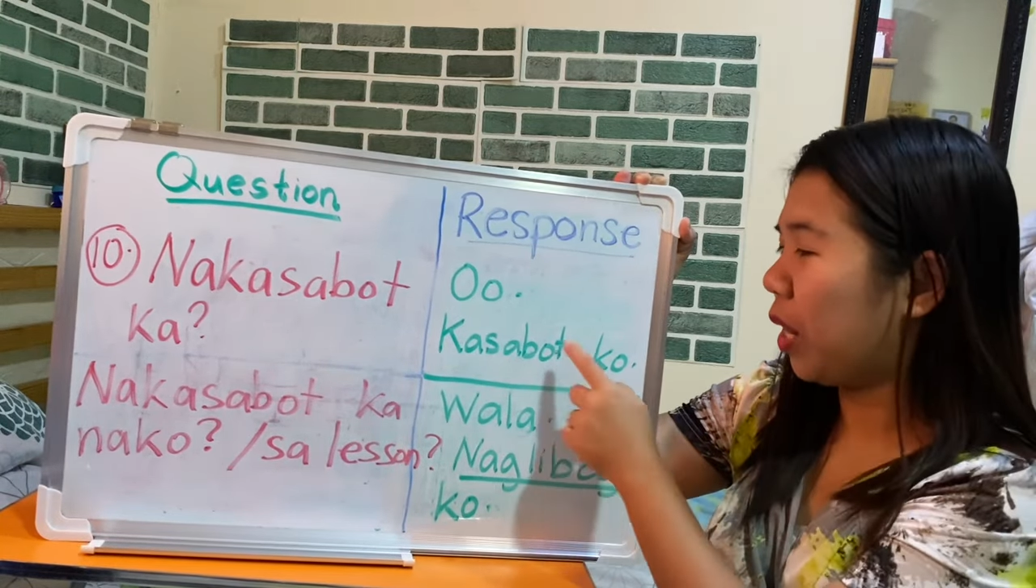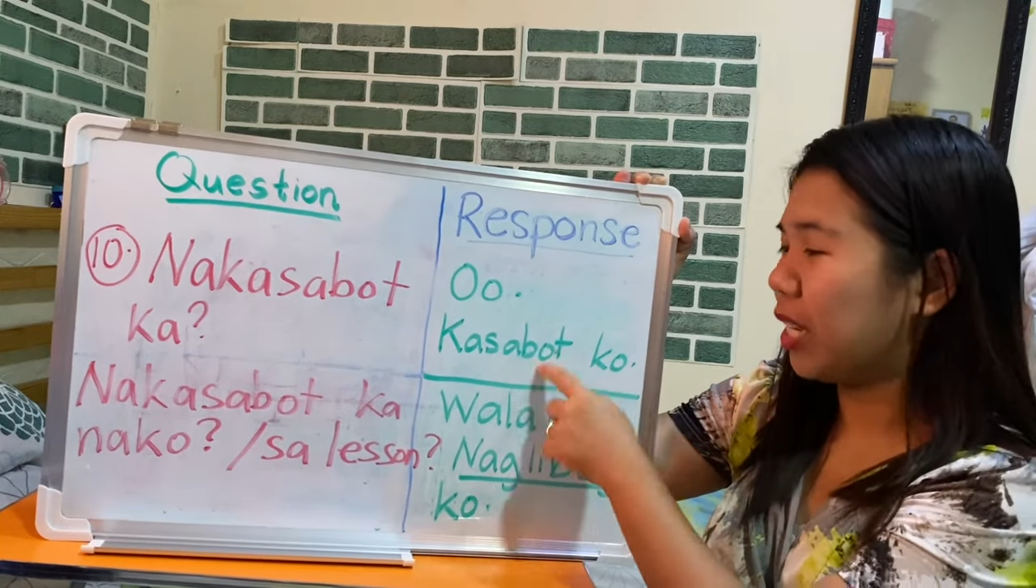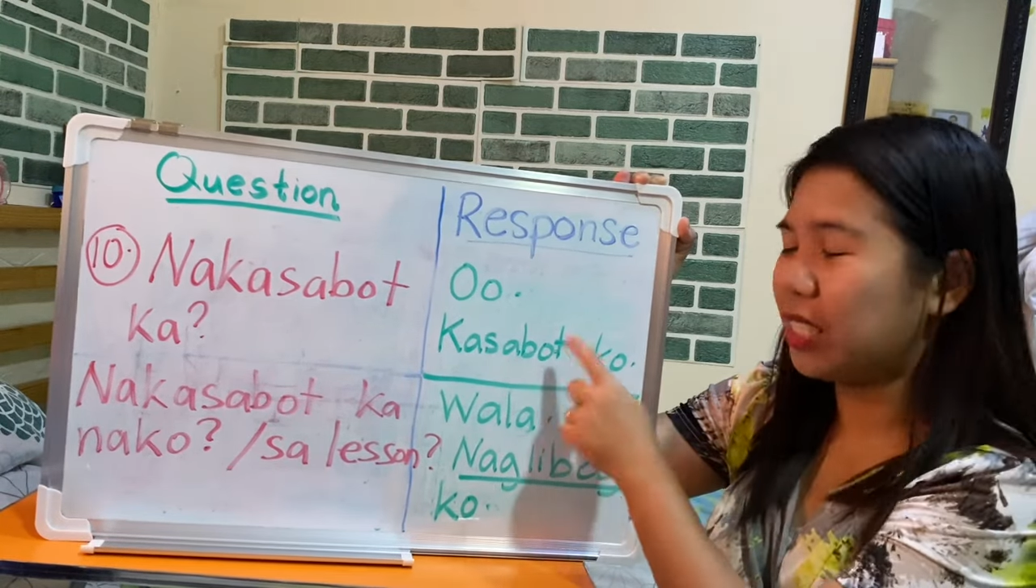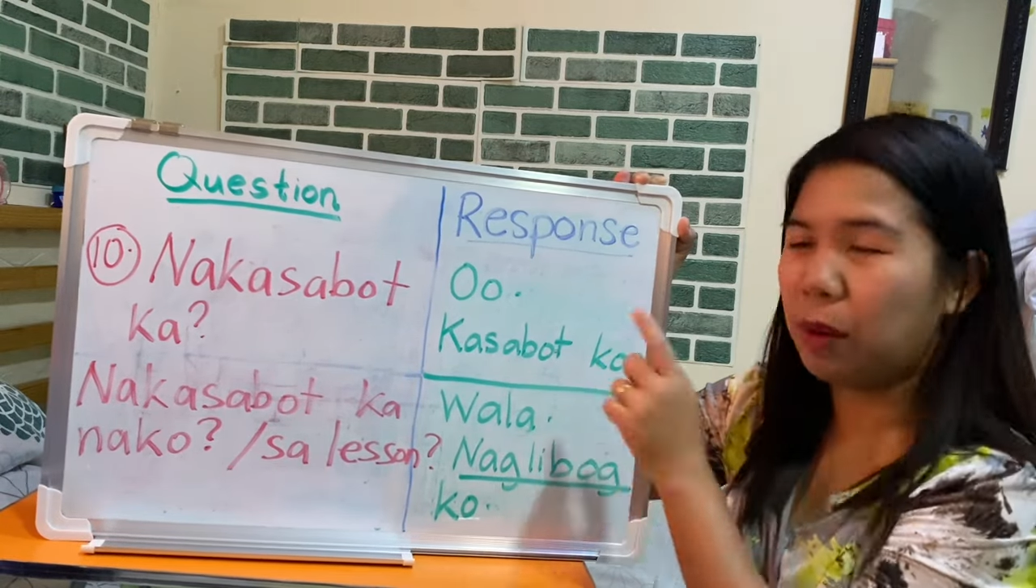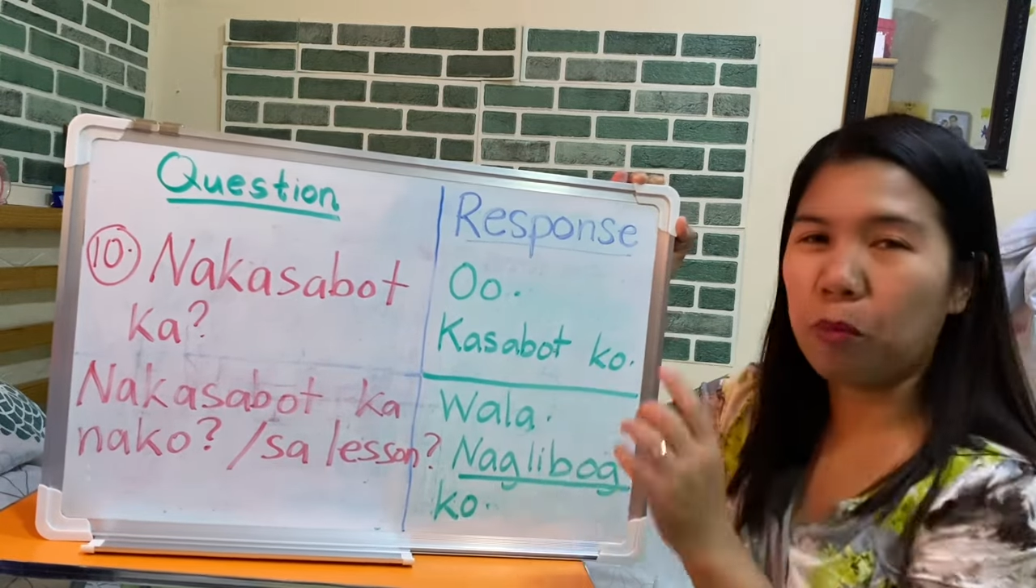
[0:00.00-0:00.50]

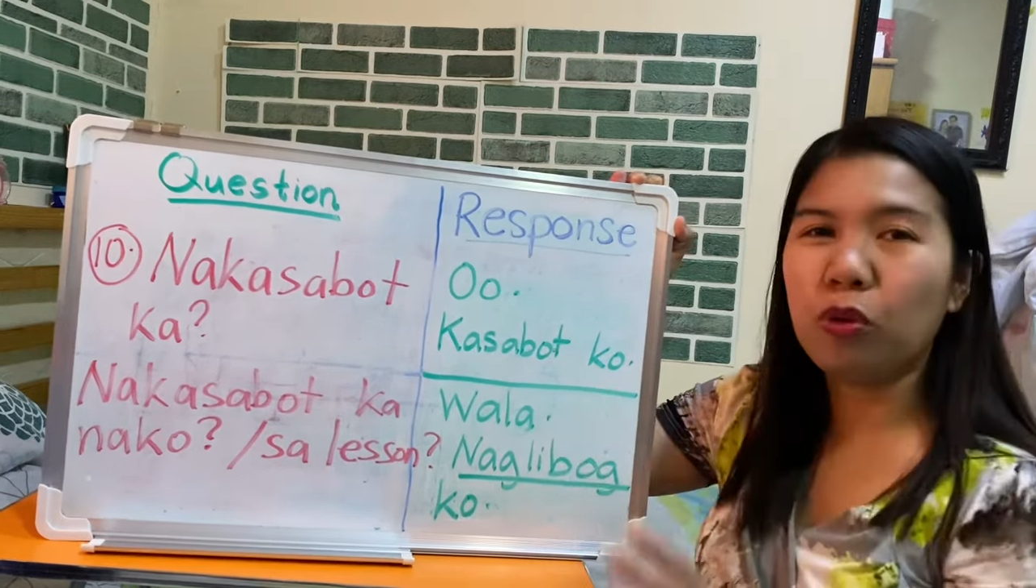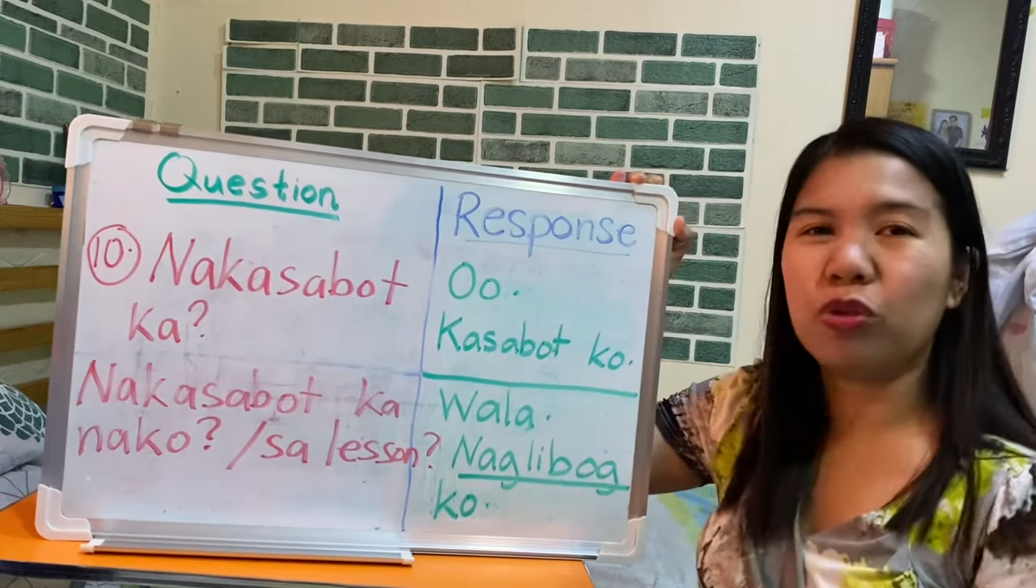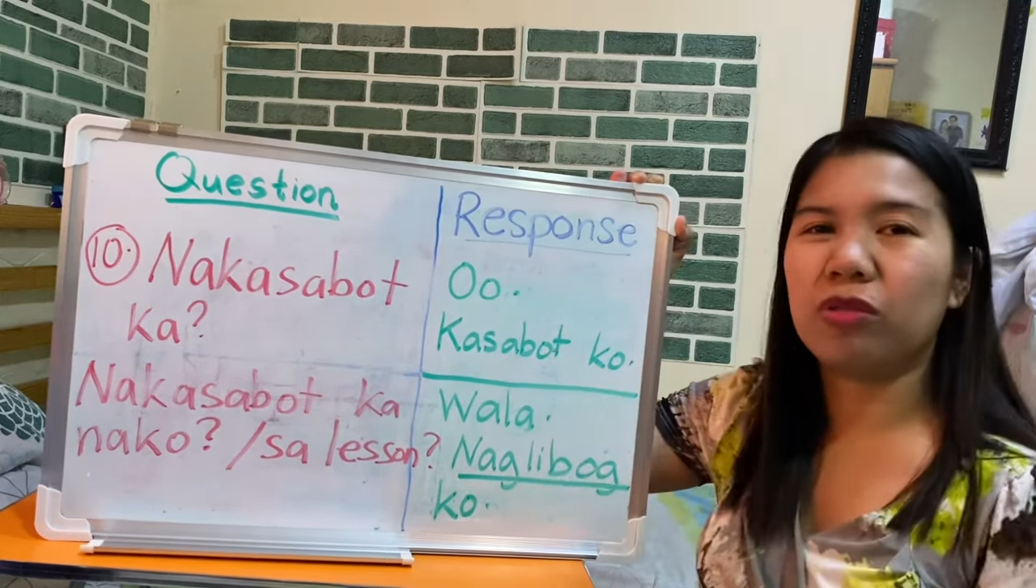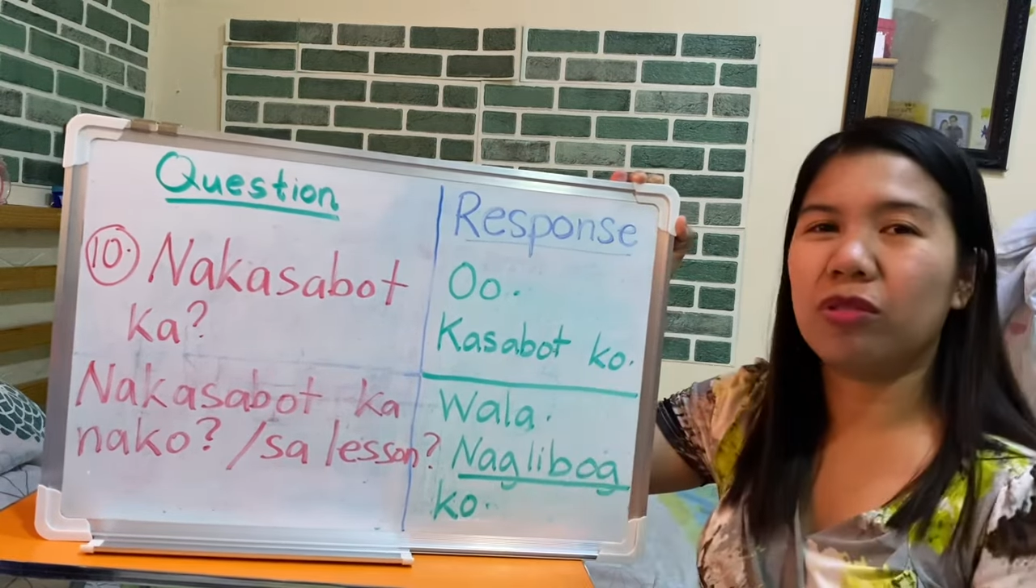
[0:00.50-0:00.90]
kasabot.